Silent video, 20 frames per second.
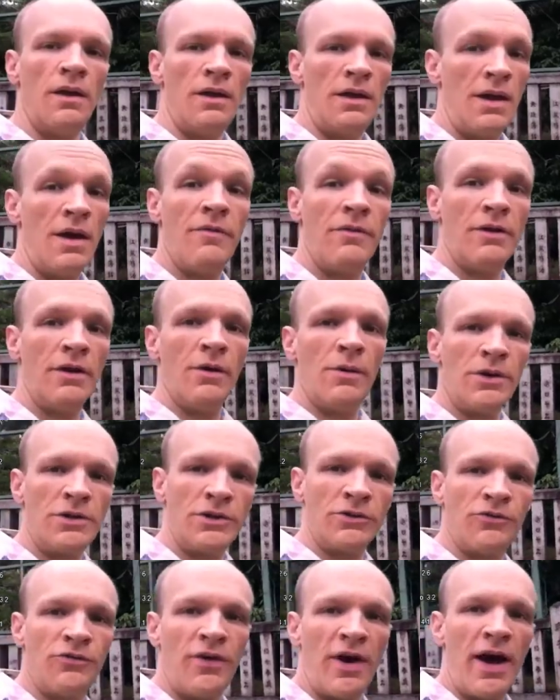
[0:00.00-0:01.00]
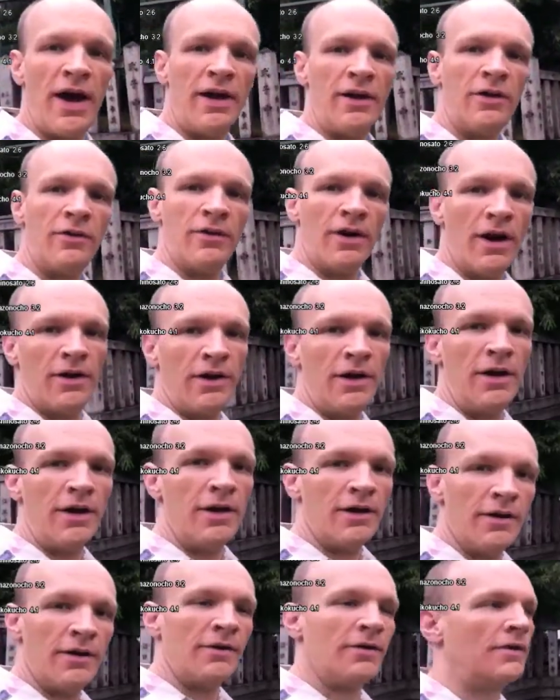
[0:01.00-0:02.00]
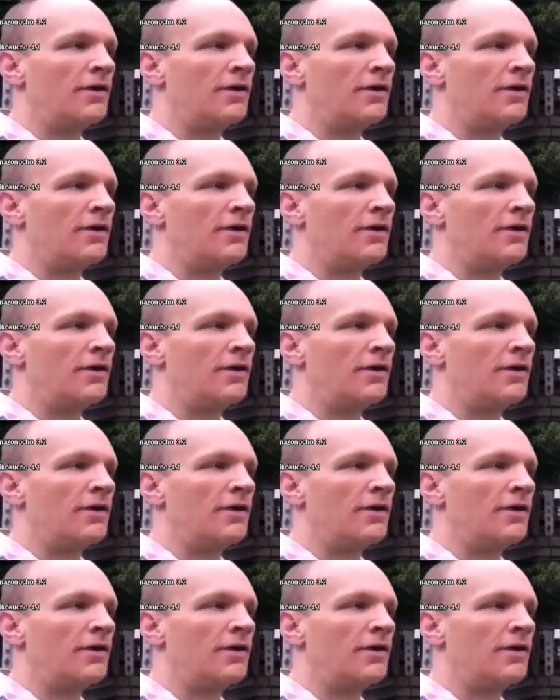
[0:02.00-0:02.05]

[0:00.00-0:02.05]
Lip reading: You never know what you'll find around here.